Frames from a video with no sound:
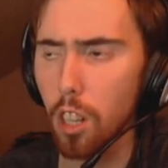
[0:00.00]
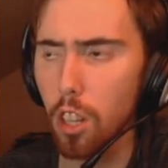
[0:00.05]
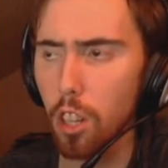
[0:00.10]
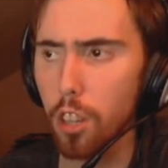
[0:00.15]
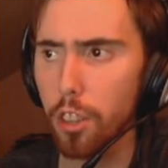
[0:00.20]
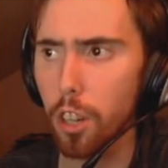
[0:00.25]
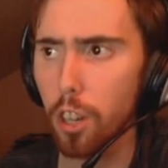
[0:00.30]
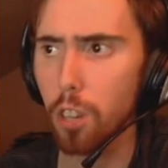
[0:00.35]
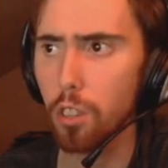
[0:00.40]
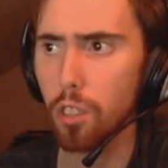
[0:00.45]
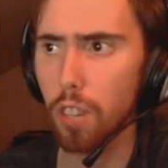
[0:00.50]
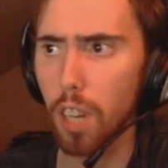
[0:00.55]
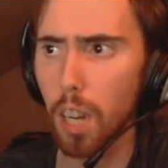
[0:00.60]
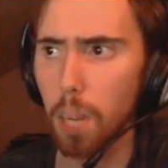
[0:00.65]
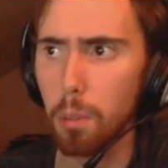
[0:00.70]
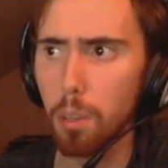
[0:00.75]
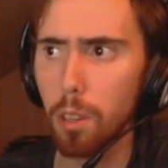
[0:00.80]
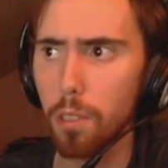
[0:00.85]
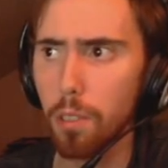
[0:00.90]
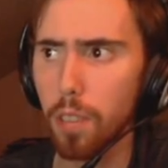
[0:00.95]
there's a
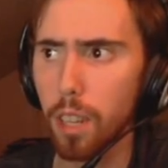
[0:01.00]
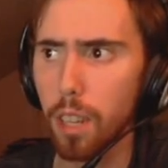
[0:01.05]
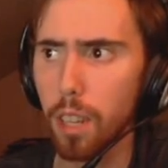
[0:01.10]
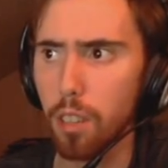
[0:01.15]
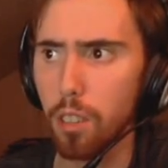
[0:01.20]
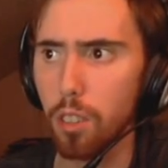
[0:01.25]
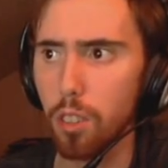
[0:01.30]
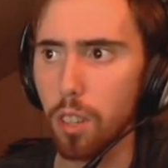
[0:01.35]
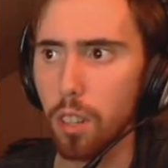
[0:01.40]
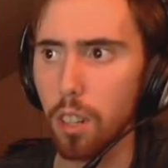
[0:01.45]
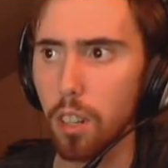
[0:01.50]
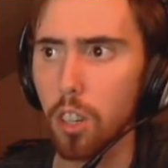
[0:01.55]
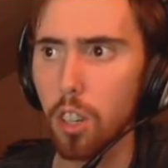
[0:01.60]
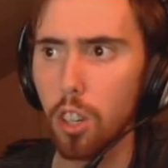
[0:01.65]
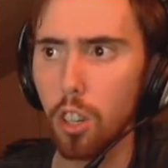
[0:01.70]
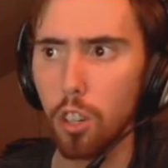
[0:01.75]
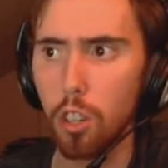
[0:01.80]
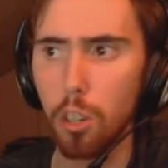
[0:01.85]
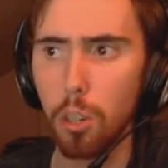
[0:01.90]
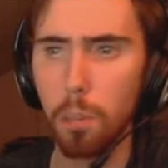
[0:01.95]
couple of things that
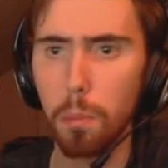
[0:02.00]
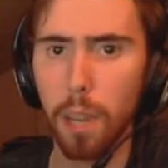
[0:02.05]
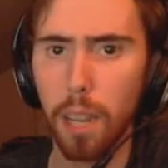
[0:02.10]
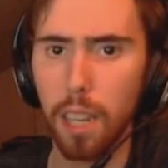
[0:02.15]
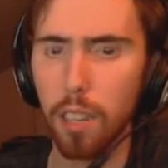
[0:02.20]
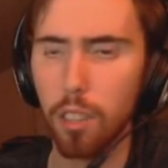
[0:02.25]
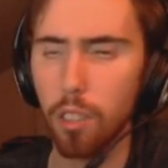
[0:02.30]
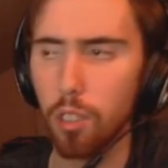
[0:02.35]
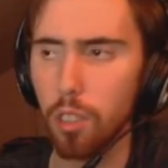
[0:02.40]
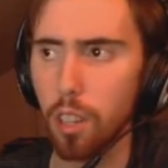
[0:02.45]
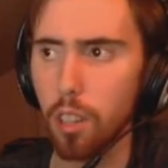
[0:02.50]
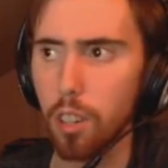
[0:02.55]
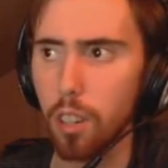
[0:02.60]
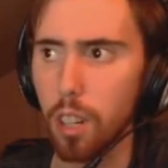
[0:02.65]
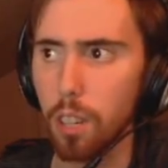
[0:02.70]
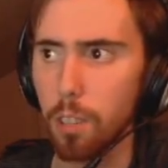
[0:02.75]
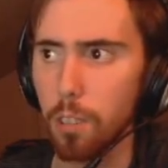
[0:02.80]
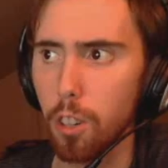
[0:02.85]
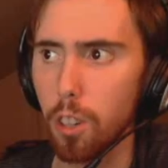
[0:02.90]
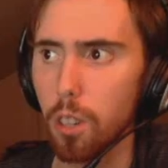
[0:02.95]
do make it slightly
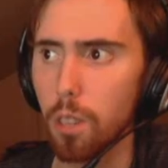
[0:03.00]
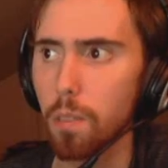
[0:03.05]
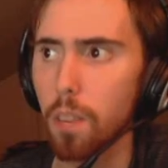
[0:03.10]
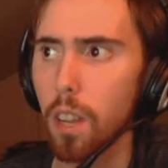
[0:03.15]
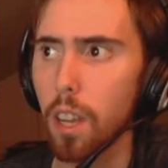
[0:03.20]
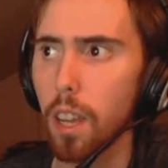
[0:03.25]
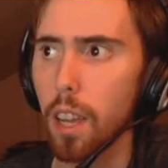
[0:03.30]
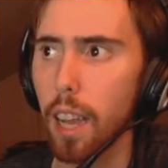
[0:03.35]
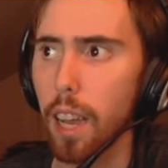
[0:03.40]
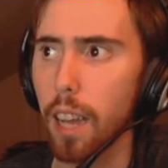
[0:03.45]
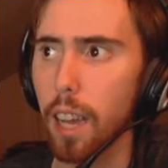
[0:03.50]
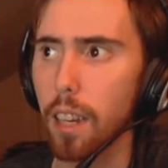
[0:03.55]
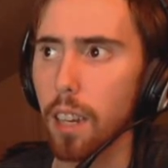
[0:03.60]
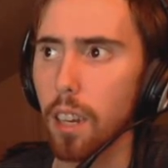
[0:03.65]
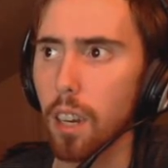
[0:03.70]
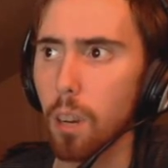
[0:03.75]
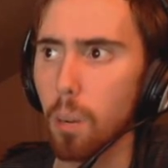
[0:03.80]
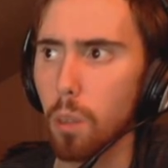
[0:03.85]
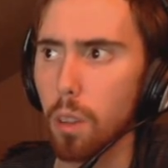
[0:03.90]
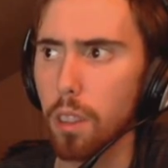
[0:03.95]
difficult. And
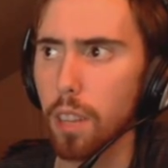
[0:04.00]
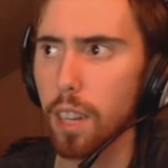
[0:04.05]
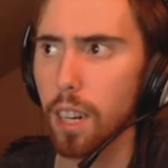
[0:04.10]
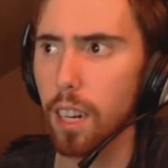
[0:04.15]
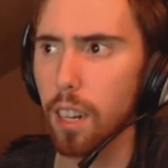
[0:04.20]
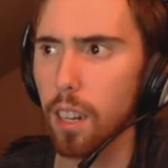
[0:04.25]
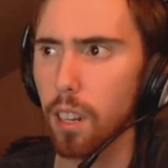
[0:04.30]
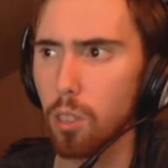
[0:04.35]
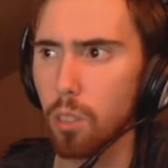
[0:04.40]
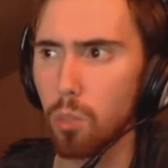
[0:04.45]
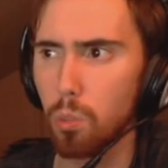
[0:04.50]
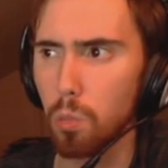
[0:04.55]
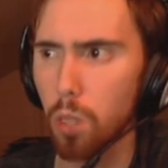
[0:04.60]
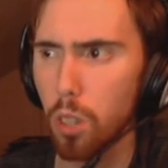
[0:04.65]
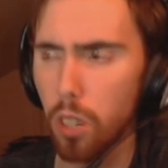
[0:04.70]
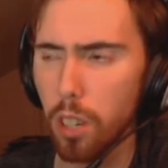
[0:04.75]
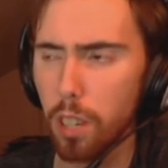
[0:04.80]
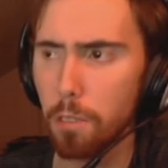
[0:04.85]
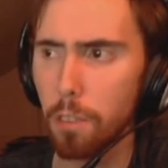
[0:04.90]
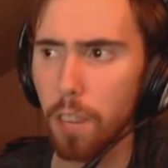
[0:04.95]
one thing that is
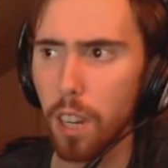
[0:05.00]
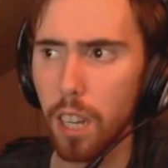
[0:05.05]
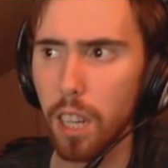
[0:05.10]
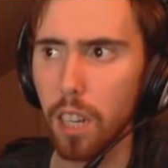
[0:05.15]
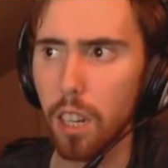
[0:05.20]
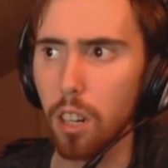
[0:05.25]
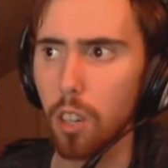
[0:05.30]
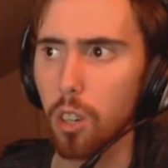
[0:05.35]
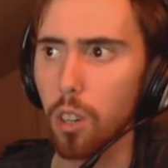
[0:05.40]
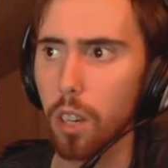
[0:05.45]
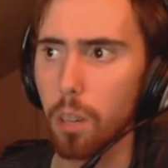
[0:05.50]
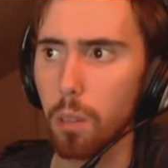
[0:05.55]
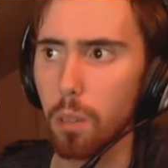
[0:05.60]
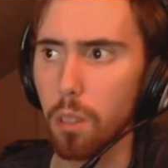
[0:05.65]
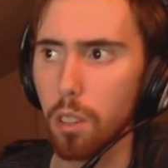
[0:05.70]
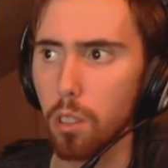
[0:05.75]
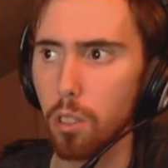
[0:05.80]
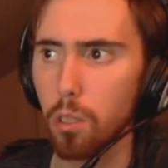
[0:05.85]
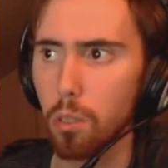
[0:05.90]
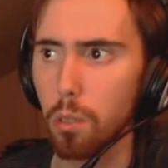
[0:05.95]
really fucking annoying
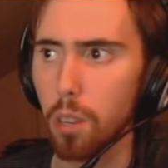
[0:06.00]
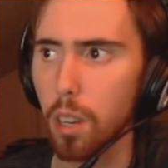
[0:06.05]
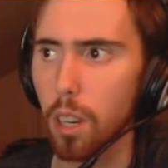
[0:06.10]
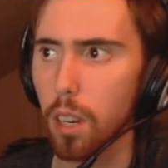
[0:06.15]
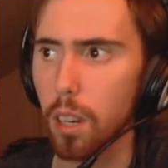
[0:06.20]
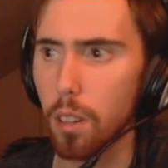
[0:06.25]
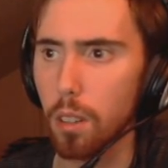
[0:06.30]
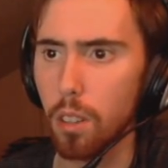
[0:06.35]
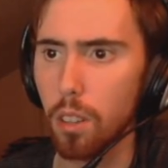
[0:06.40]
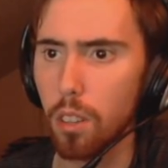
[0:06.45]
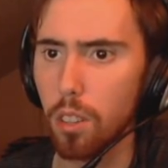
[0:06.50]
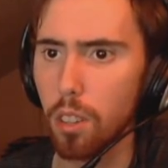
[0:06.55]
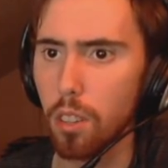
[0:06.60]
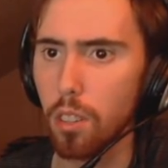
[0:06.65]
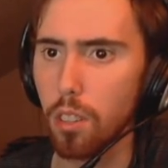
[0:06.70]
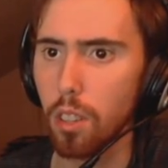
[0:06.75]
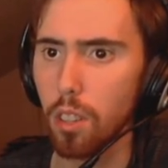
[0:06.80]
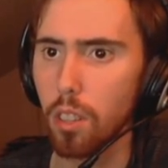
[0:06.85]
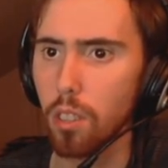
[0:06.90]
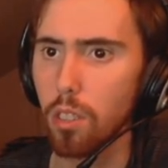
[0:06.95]
with this
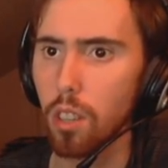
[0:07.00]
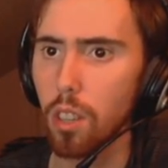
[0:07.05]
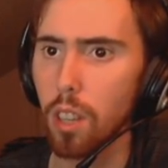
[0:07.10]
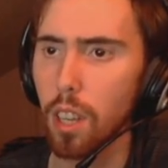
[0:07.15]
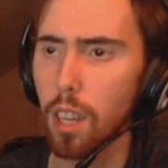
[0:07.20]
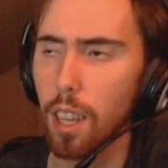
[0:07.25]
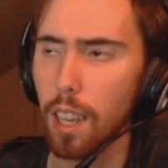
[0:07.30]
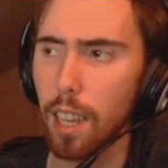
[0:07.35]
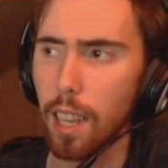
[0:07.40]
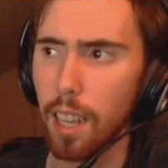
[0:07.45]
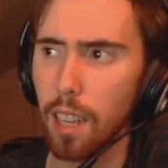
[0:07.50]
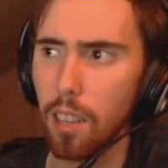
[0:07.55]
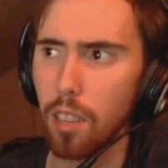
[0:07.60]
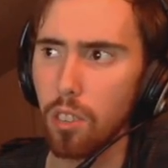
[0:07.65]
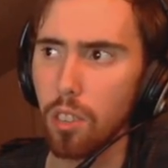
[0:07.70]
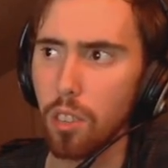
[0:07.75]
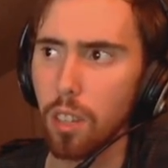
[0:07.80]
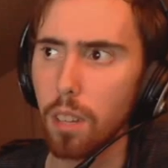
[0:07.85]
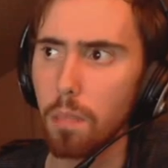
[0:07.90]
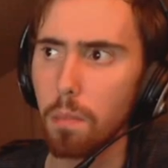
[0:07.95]
instance
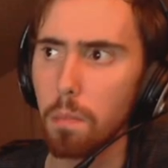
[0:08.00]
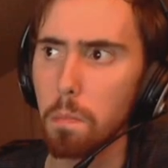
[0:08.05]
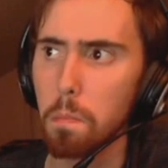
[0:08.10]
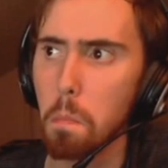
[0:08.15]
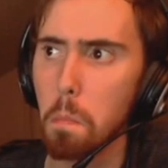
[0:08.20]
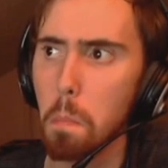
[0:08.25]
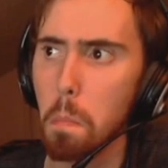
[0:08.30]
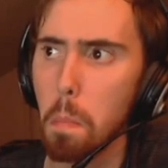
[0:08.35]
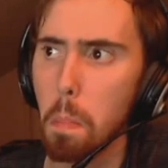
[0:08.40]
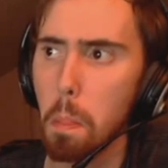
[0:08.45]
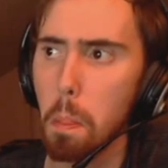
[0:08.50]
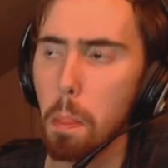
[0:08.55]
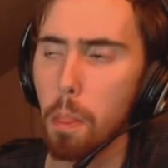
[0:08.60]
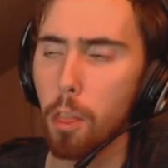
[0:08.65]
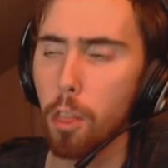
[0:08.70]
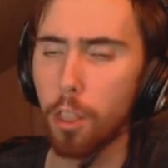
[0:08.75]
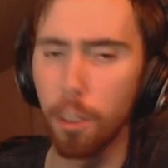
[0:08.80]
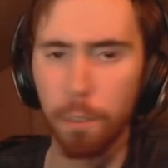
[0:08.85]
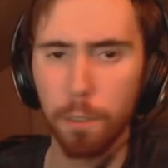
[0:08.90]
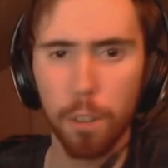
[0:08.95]
is that
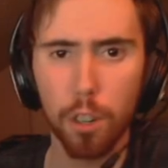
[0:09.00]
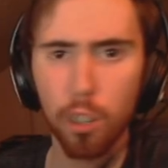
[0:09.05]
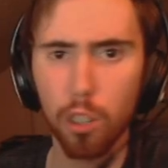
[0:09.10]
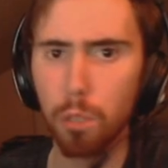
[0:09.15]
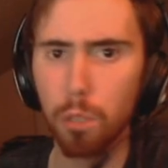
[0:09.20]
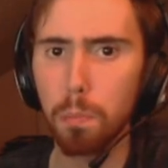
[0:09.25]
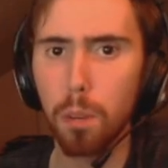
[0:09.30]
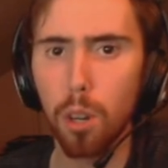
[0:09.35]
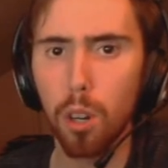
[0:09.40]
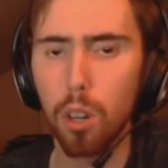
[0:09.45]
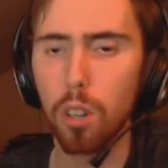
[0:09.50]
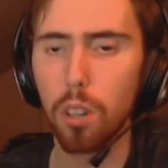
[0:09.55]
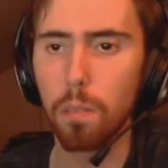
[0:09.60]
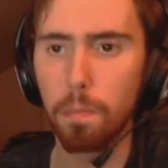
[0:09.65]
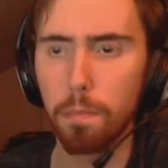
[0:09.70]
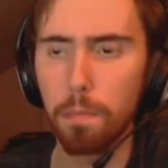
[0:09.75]
the first pull